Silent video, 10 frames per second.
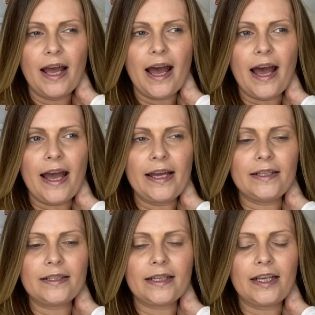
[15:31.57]

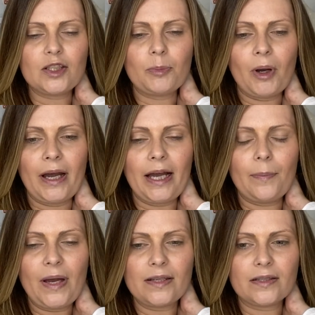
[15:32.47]
and it's by a
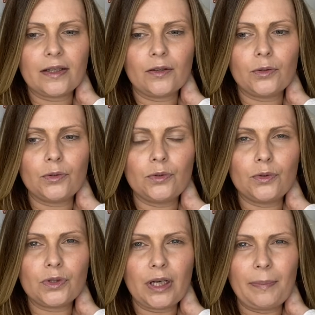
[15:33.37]
pastor
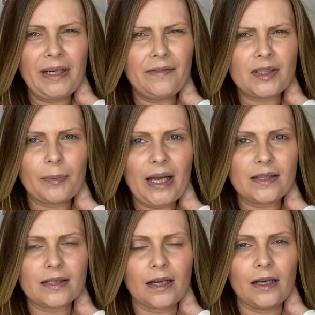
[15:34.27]
called, I believe he's a
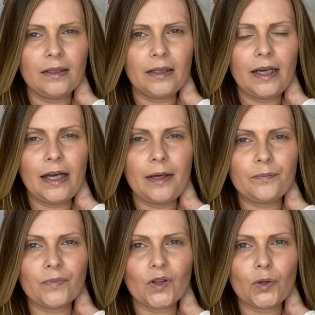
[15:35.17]
pastor,
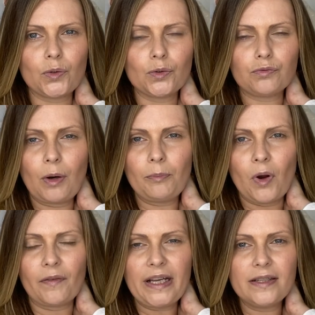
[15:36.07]
um, called Rob
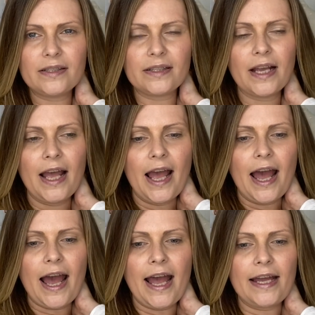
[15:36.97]
Morris.
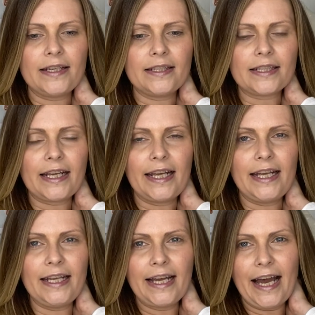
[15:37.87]
And
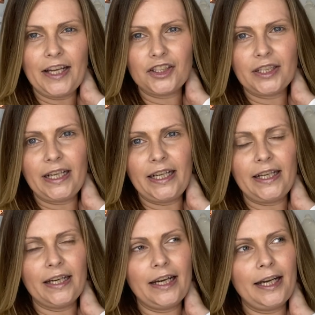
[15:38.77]
he
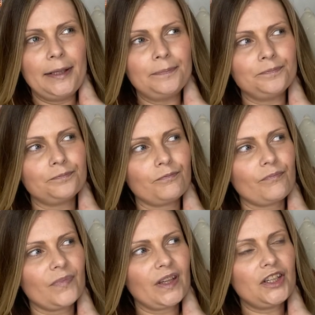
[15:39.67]
actually um,
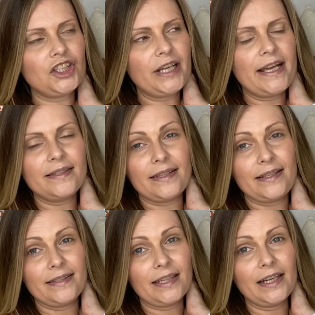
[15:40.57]
shares this
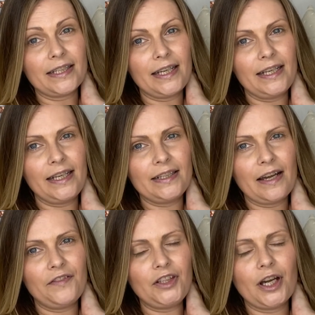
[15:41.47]
study in
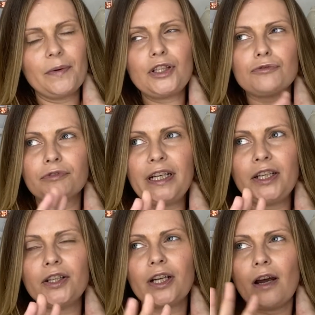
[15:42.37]
that video and it's really
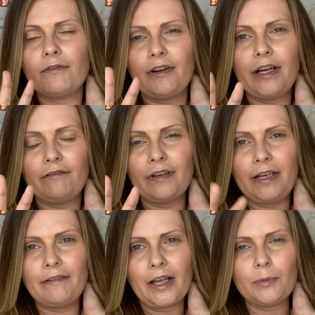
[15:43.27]
good. I really, really
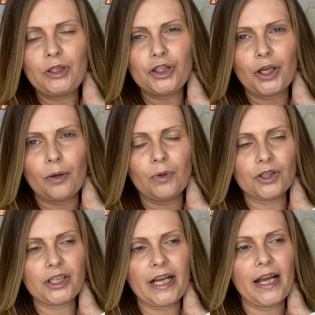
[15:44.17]
recommend you go
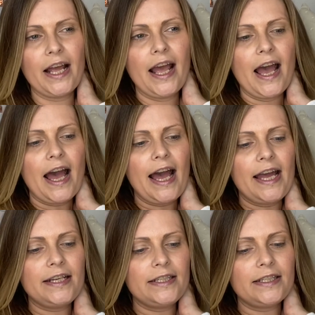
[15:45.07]
watch it.
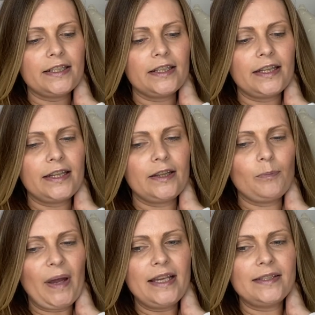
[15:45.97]
And
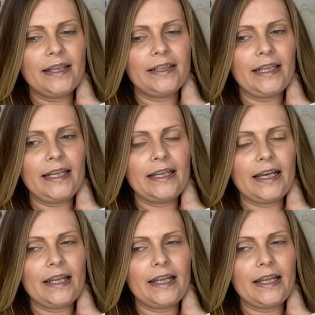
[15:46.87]
basically